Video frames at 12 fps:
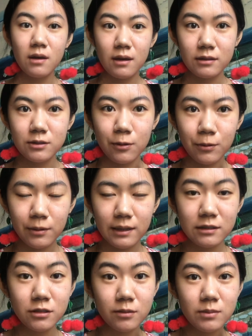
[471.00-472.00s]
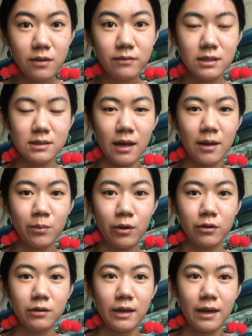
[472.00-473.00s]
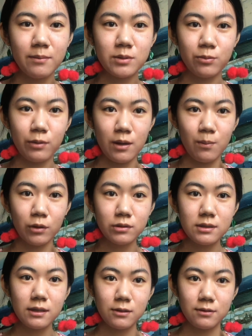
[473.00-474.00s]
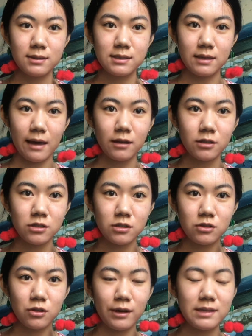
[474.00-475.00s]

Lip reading: So in terms of design prototypes, we mostly use Sketch. So I